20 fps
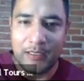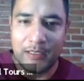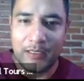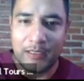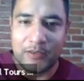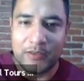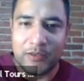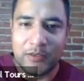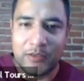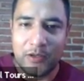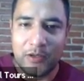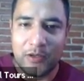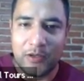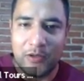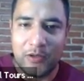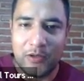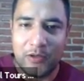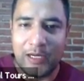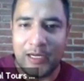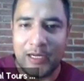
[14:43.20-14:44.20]
So
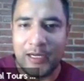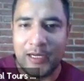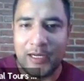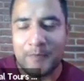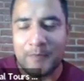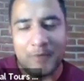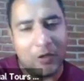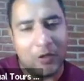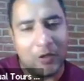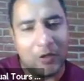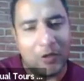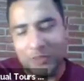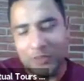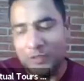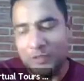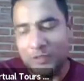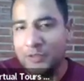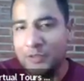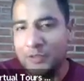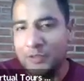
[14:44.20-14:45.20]

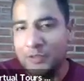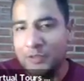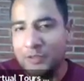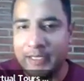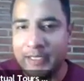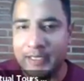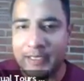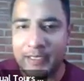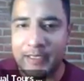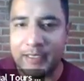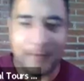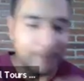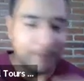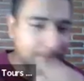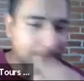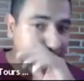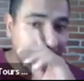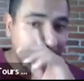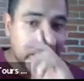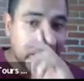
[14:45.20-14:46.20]
other
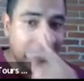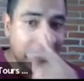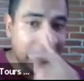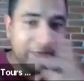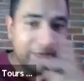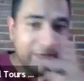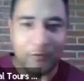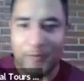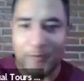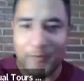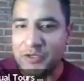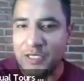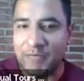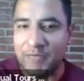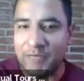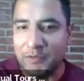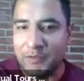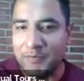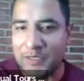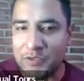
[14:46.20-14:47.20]
information
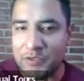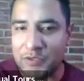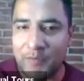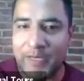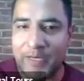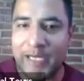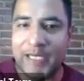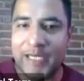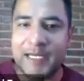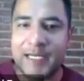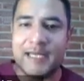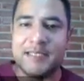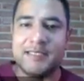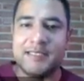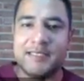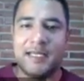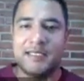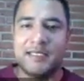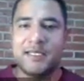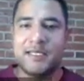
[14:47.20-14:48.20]
about Mesoamerica is
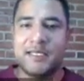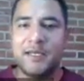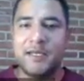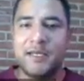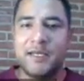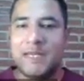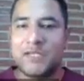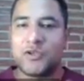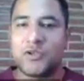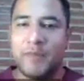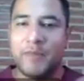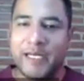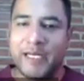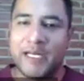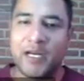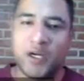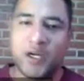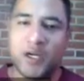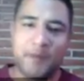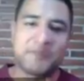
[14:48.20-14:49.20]
that
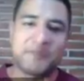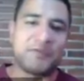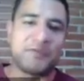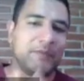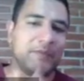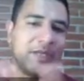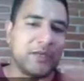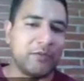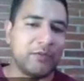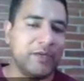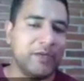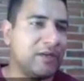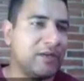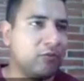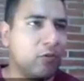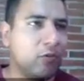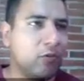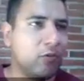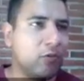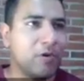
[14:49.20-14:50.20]
Mesoamerica comes from the Greek
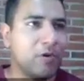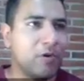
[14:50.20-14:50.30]
word